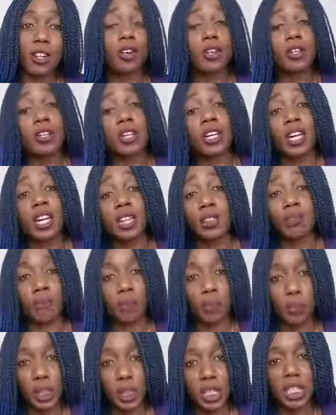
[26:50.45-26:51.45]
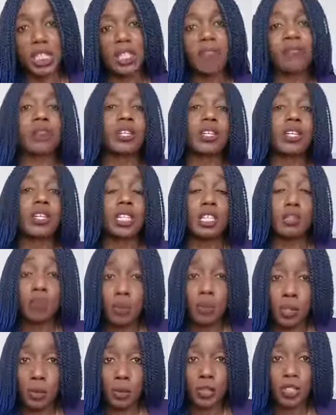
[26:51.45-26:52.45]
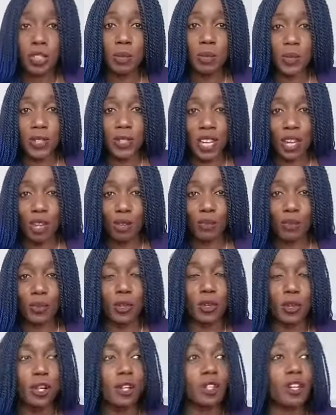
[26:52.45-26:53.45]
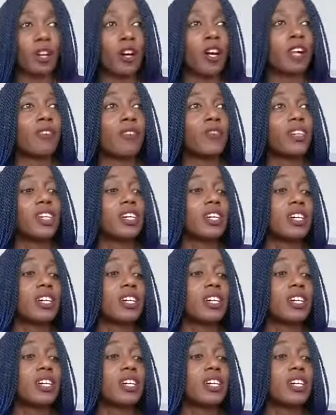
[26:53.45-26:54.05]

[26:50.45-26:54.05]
or you can get the free ebook, which I put together for you all y'all,